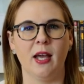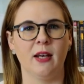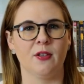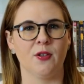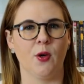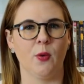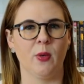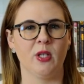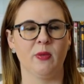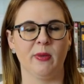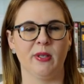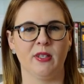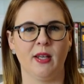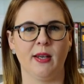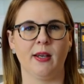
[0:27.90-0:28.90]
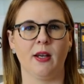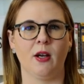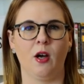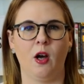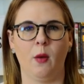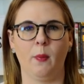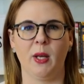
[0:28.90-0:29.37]
And as always, please like,
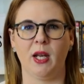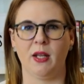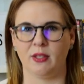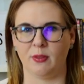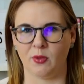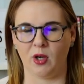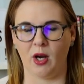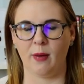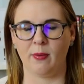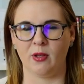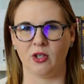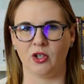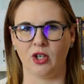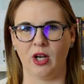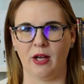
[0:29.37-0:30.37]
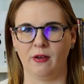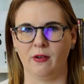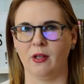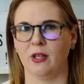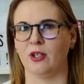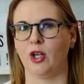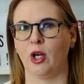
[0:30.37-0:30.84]
comment, and subscribe to this
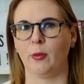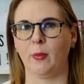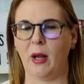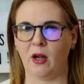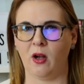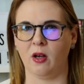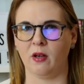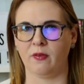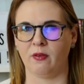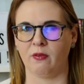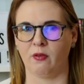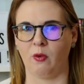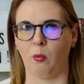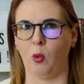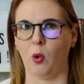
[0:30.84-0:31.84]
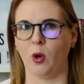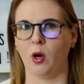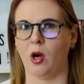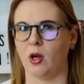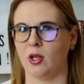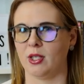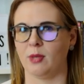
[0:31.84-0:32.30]
channel, and check back often for more
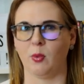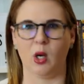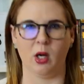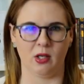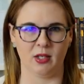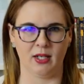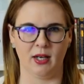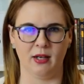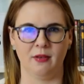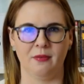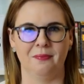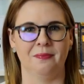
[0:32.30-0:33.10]
awesome content.